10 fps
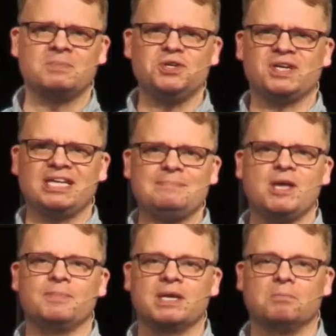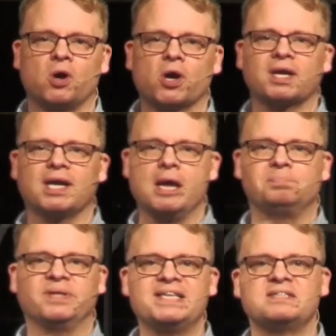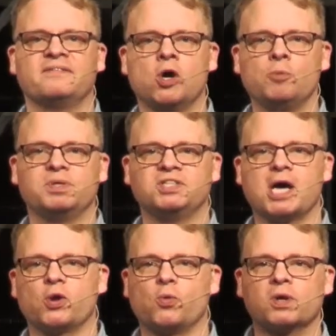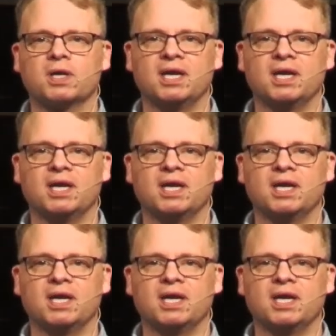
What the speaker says: You can email me at mark@placeofhope.org.